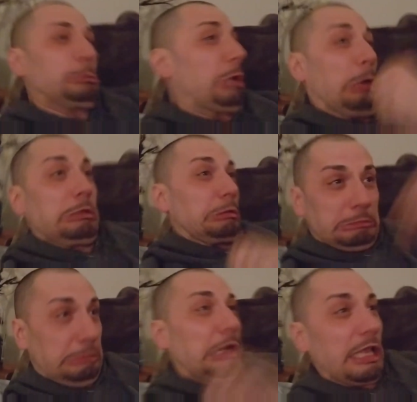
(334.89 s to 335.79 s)
Don't you
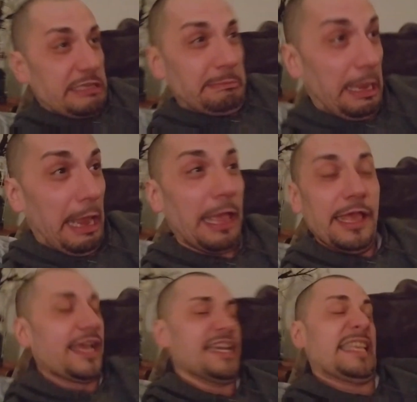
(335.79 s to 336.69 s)
judge me,
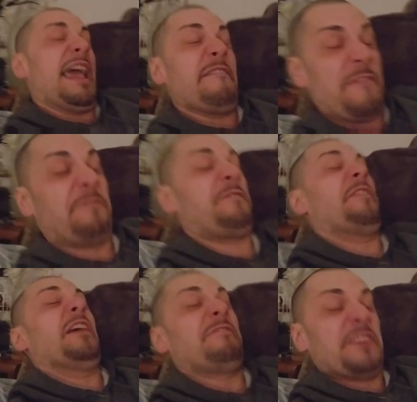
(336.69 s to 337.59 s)
because I have
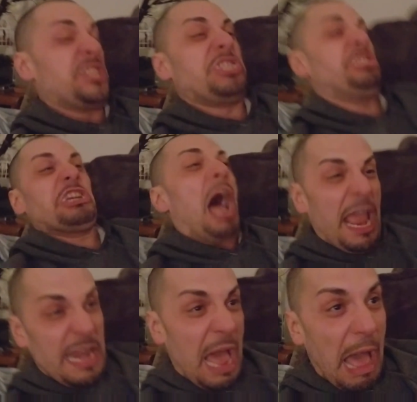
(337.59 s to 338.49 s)
a
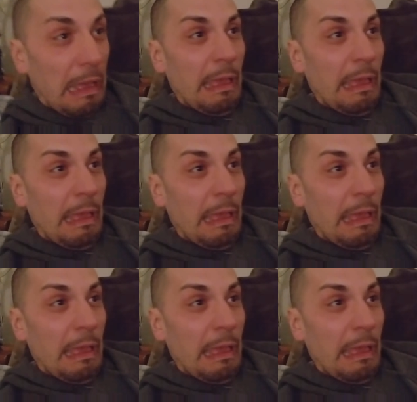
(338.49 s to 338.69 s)
vagina.